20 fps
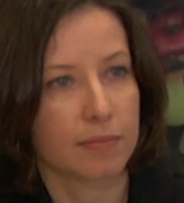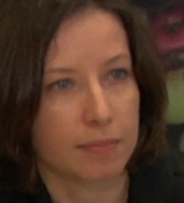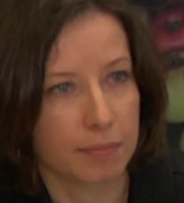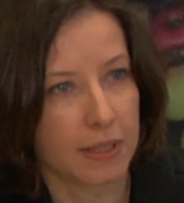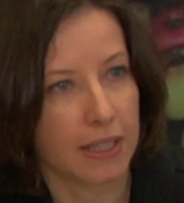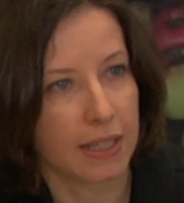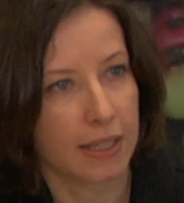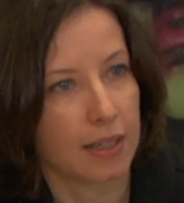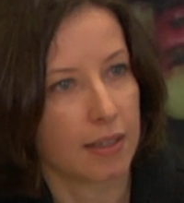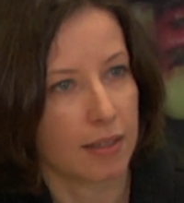
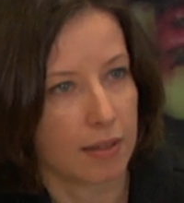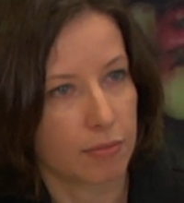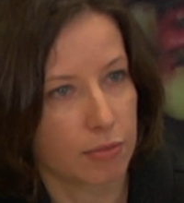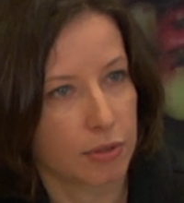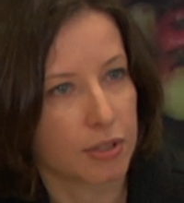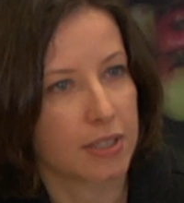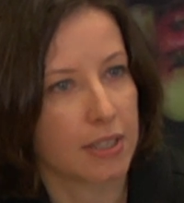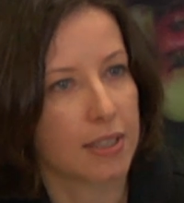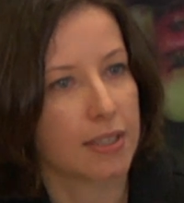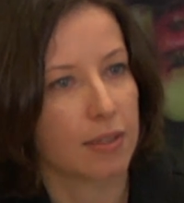be
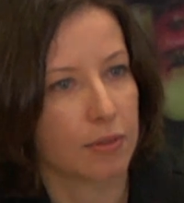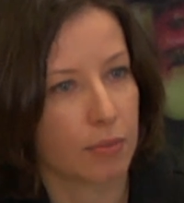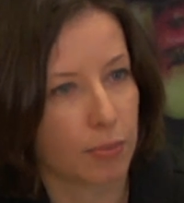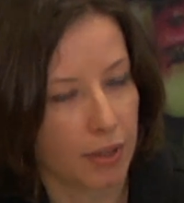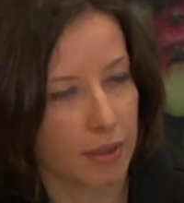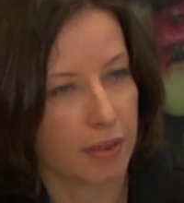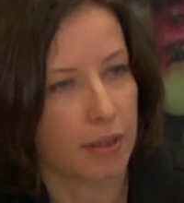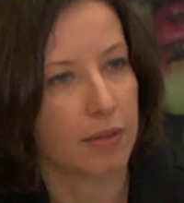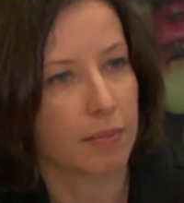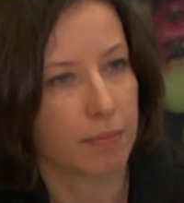rooted
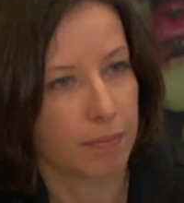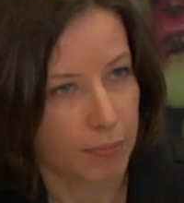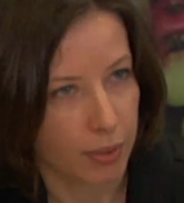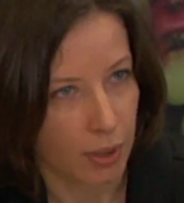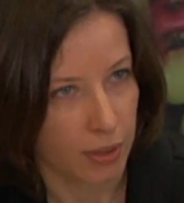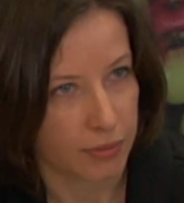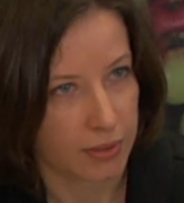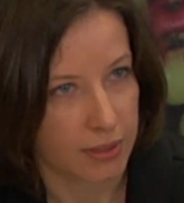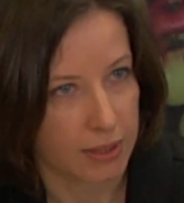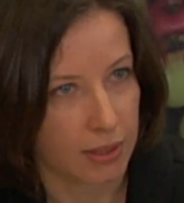within
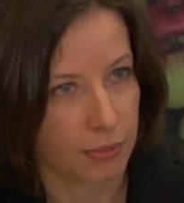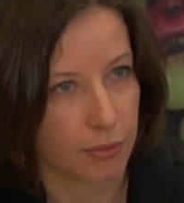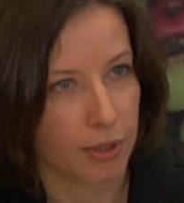poverty.